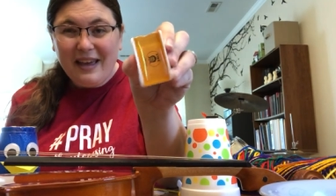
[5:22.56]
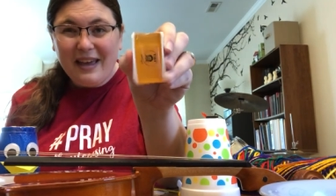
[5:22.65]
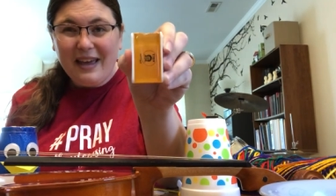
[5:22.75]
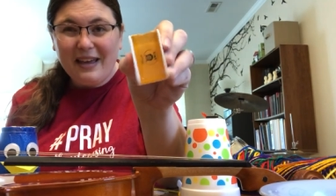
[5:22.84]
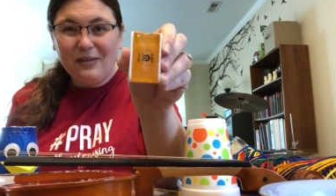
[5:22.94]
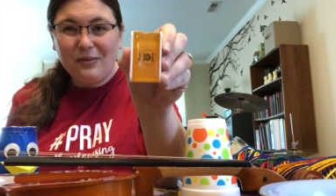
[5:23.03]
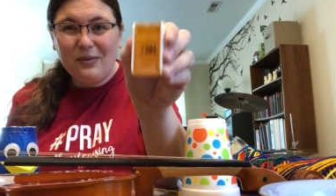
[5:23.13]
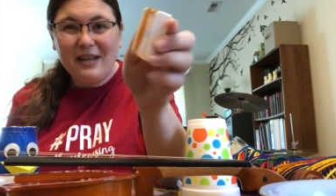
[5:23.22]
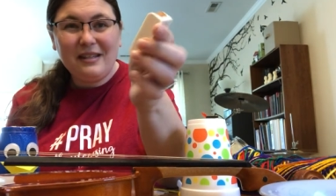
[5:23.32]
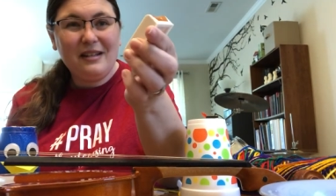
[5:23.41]
And
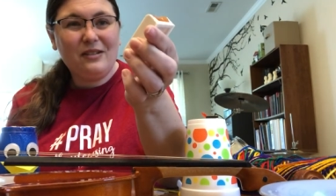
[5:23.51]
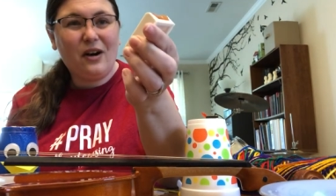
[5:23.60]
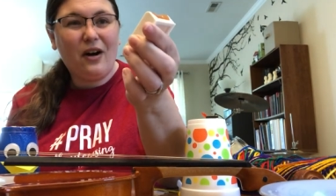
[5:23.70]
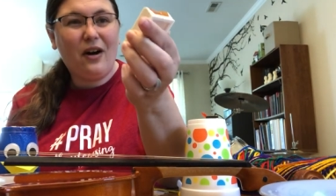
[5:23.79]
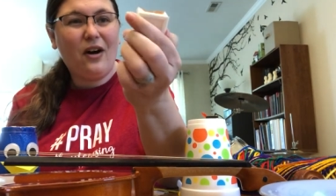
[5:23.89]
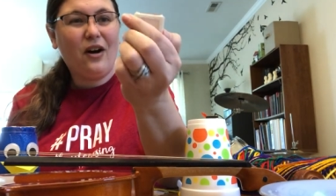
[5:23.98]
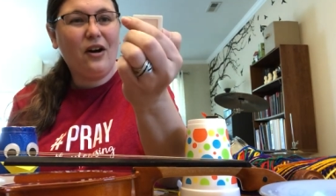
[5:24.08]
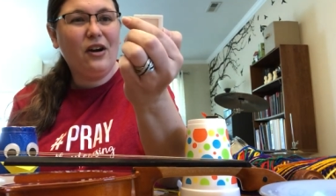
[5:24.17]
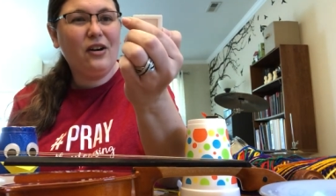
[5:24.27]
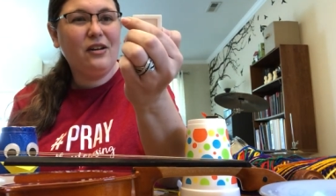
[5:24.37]
resin is a
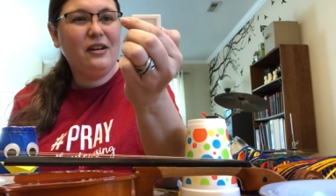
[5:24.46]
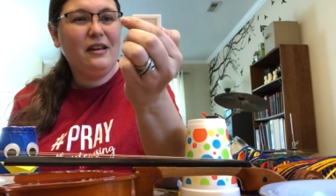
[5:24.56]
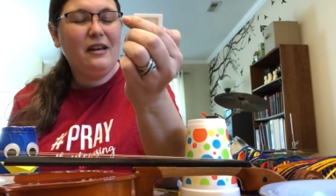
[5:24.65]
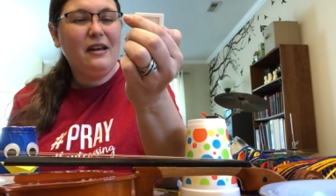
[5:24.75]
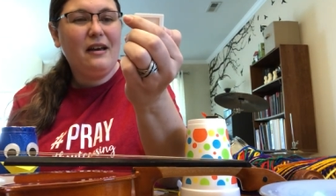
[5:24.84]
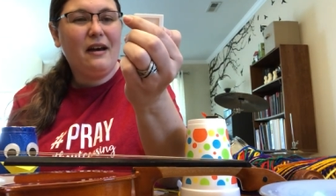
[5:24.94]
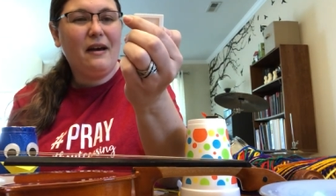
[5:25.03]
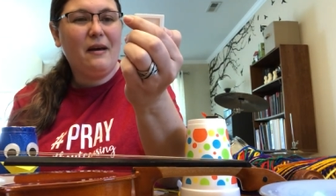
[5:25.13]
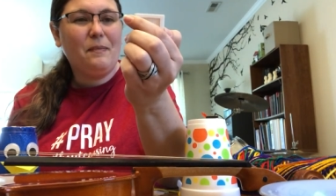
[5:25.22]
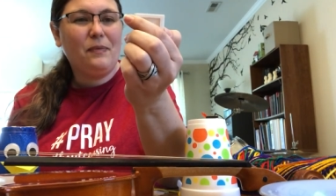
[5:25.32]
hard
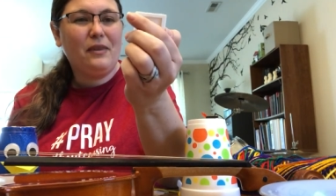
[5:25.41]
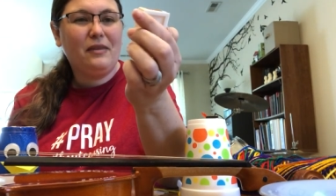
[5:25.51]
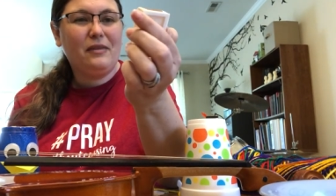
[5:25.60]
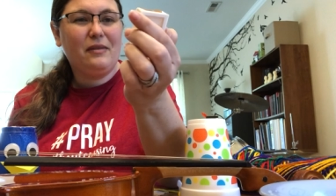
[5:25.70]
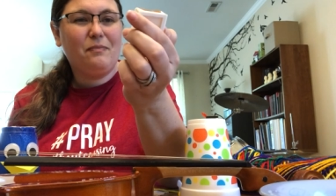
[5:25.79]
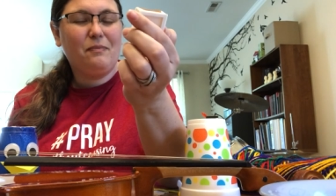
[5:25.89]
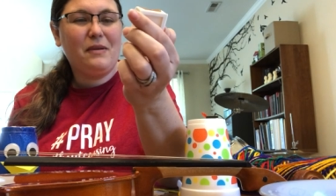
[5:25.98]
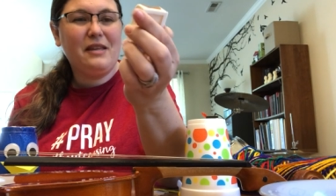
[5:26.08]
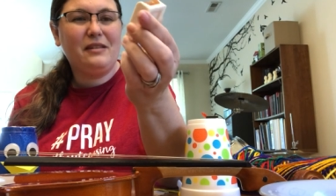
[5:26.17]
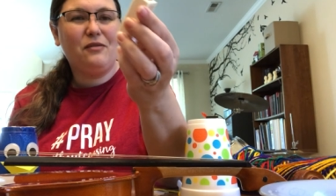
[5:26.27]
um,
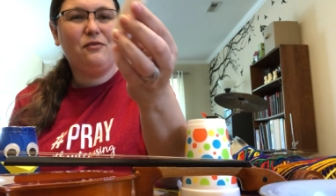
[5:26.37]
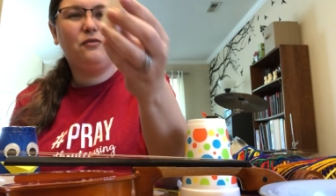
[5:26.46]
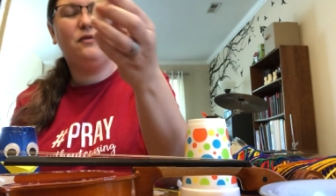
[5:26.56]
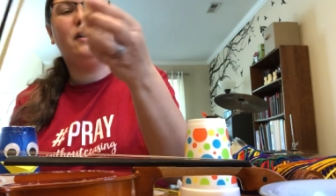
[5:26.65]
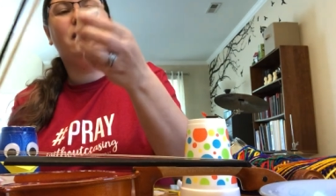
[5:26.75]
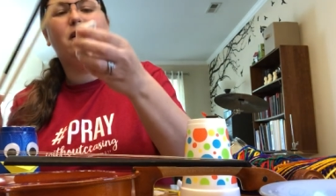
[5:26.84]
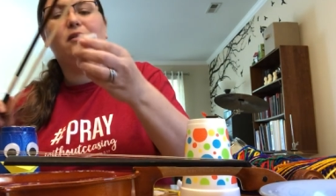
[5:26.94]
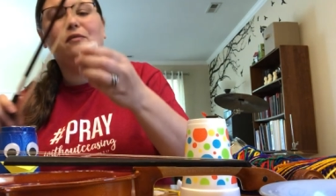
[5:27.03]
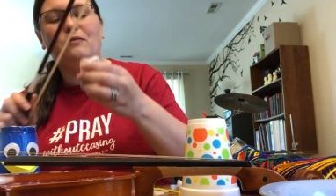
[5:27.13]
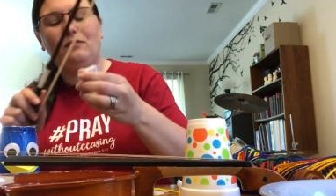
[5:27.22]
piece of
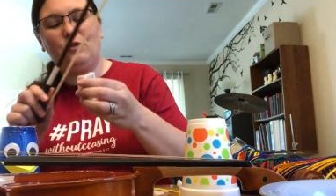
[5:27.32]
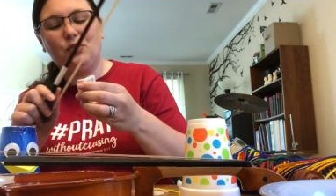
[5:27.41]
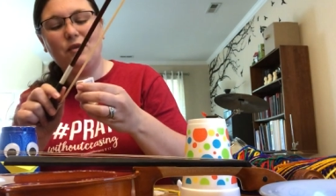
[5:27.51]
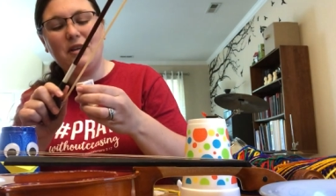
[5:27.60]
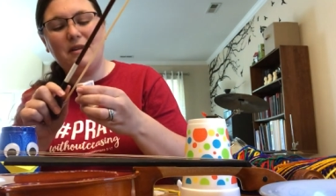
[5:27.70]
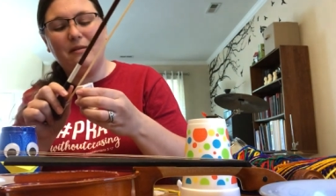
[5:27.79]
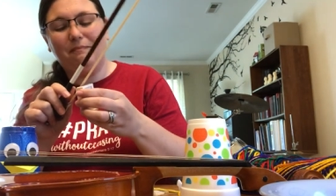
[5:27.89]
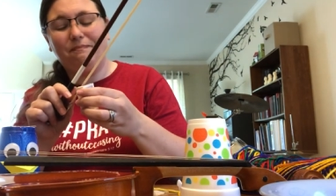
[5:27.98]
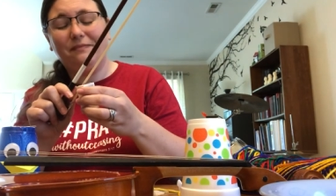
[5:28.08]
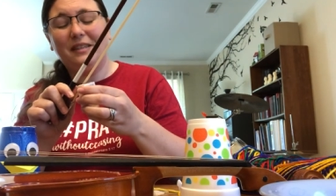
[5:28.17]
uh, tree
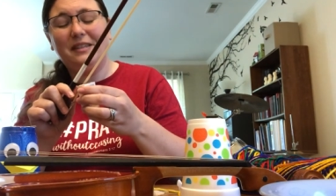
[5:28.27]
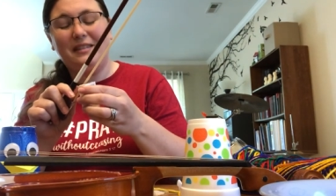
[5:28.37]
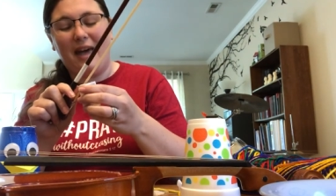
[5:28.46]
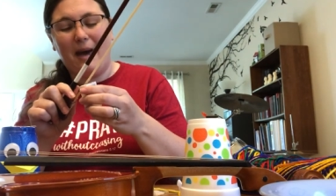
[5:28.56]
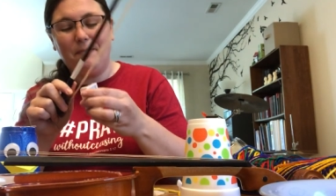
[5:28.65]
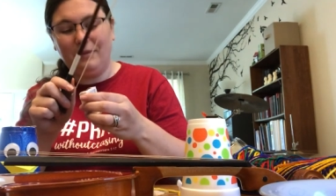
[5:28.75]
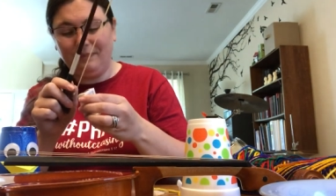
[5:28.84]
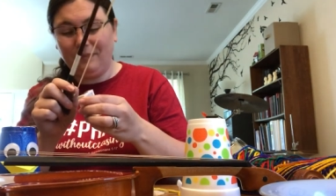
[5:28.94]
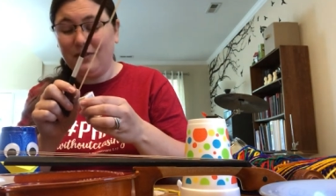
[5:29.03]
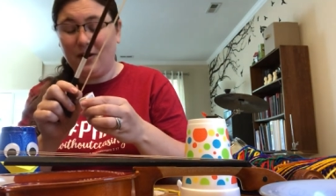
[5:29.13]
sap,
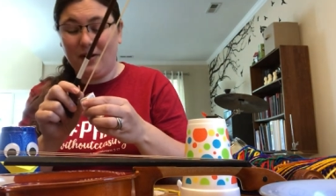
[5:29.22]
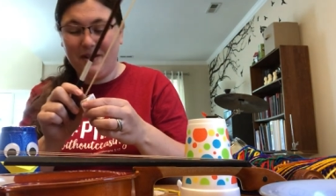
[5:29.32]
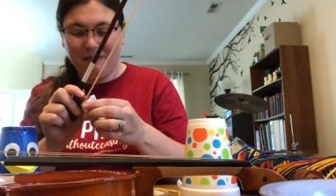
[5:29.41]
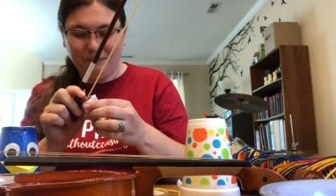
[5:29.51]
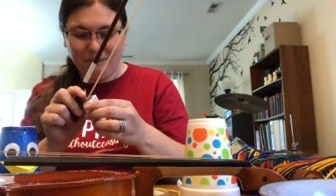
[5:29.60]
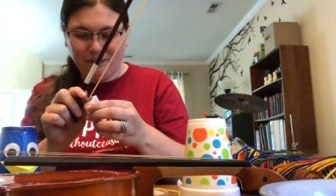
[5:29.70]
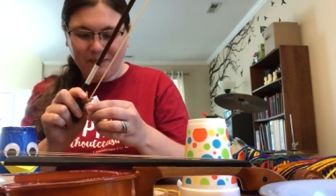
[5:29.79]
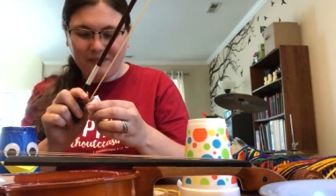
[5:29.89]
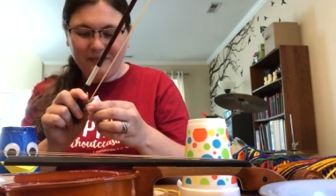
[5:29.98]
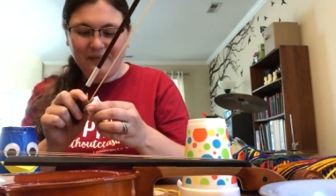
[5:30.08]
sorry.
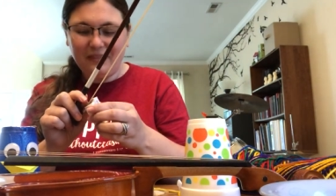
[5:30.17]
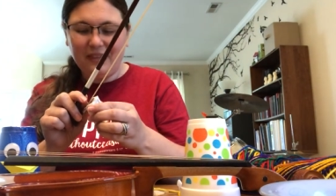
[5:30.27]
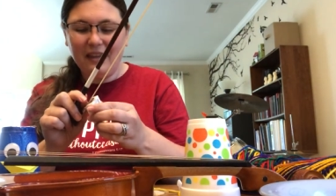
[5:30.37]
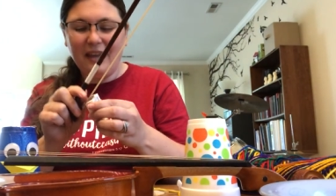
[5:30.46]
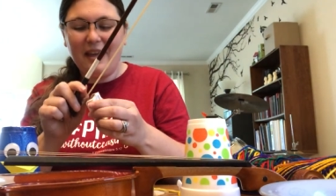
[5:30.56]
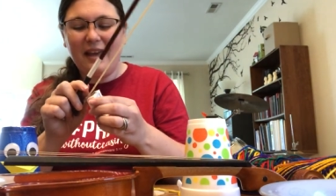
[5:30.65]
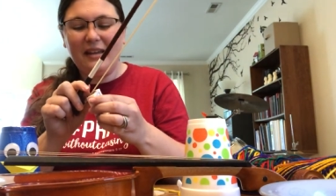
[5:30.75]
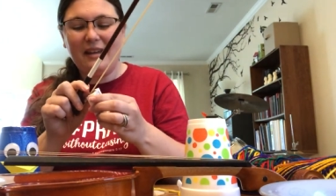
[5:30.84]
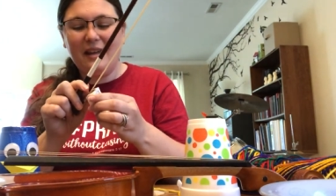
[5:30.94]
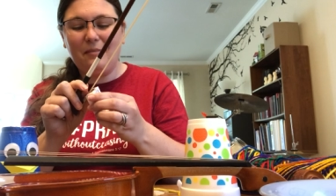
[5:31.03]

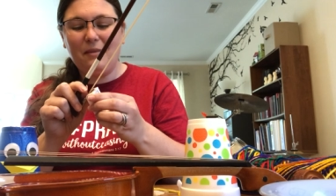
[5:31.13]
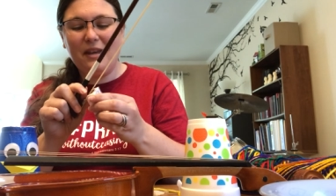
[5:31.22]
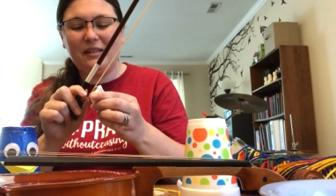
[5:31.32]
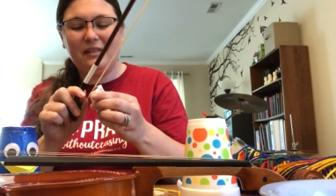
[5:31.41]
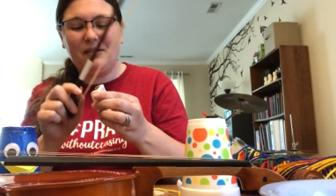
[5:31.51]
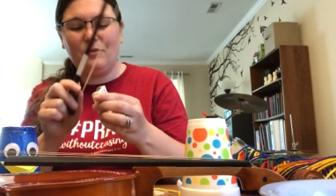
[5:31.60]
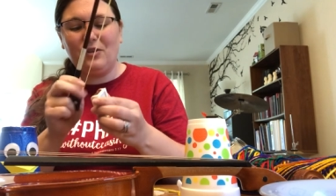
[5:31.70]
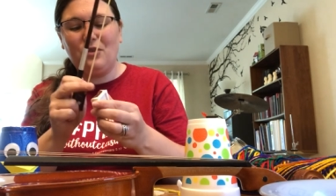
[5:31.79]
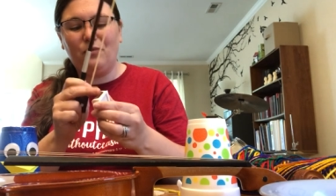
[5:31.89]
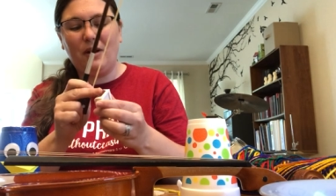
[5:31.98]
And it makes, when
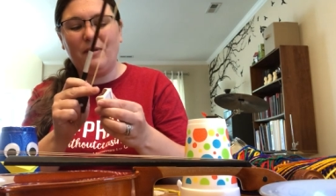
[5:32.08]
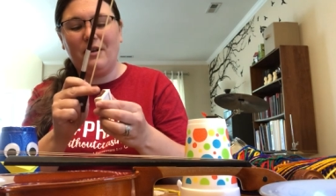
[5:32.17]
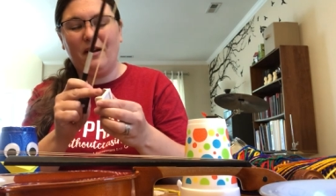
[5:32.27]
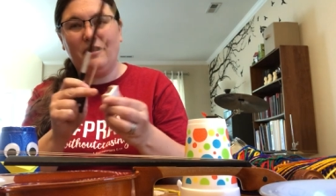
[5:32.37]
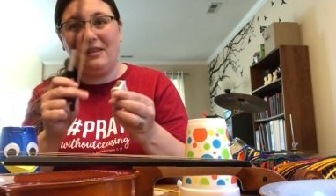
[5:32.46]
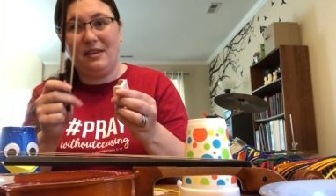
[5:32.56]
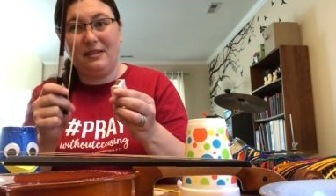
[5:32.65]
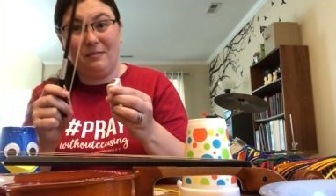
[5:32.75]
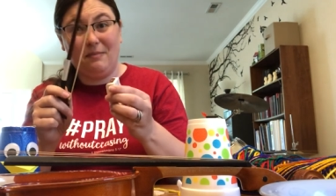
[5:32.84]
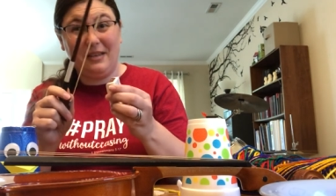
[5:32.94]
you rub it on
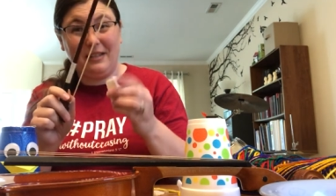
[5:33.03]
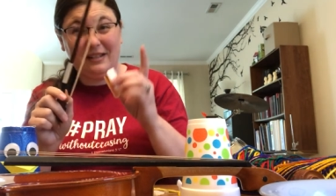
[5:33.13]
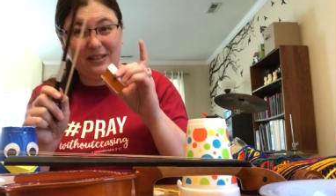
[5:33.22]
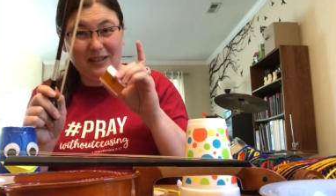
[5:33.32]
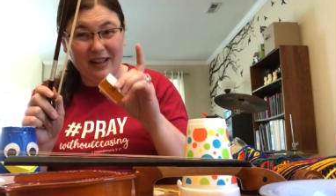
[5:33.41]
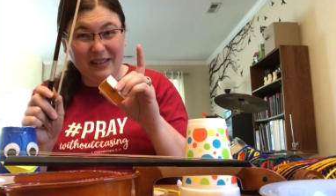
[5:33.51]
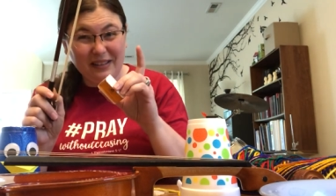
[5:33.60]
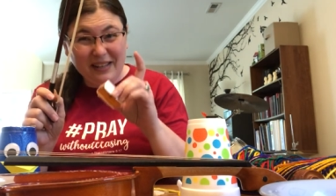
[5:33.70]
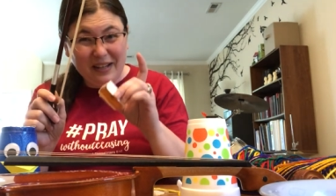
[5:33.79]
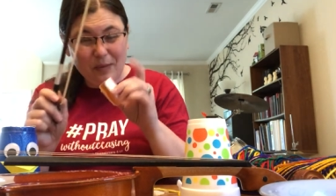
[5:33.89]
things, it makes it a
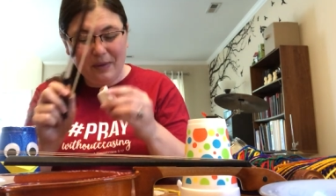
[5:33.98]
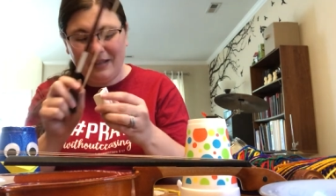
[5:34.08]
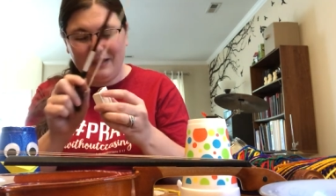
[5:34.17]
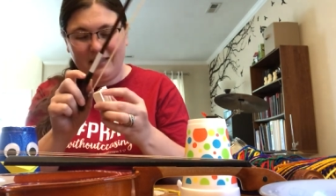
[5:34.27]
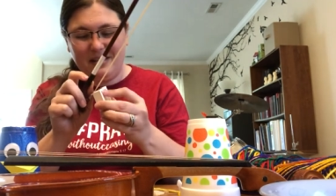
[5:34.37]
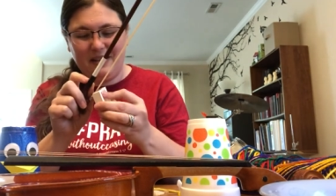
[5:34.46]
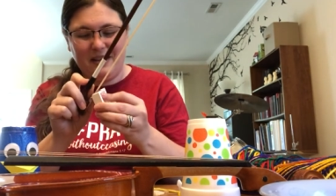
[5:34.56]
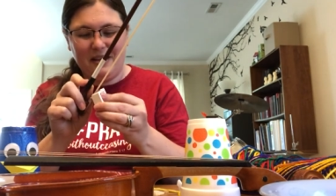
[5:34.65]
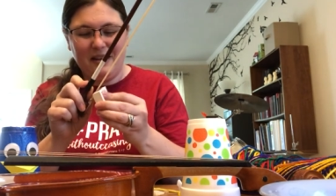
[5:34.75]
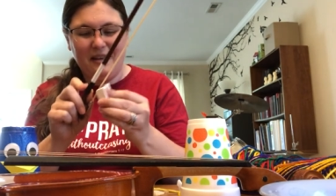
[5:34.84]
little bit
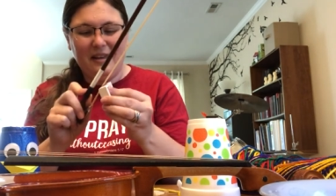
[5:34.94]
sticky.